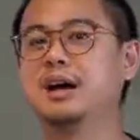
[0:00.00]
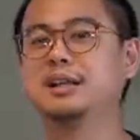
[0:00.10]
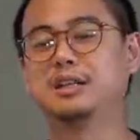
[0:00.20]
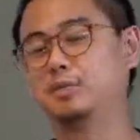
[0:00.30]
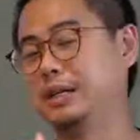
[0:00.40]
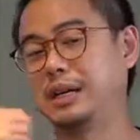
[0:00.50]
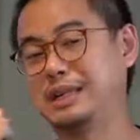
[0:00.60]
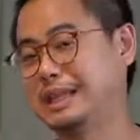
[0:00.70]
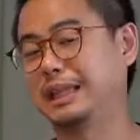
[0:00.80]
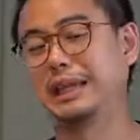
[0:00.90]
This weekend,
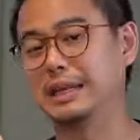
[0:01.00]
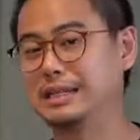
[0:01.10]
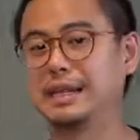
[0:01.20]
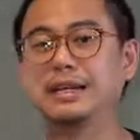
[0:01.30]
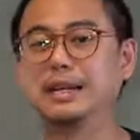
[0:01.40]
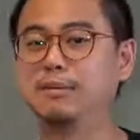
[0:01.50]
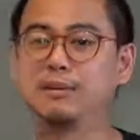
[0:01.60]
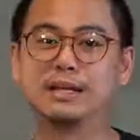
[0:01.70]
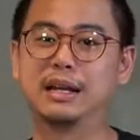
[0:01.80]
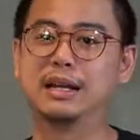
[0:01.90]
Saturday and Sunday, we
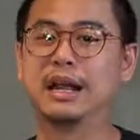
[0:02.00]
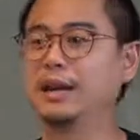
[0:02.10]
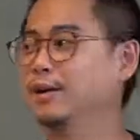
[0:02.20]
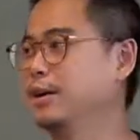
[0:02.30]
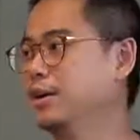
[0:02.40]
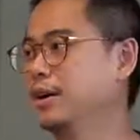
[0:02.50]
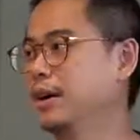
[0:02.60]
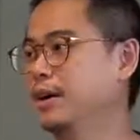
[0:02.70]
start at 9 o'clock.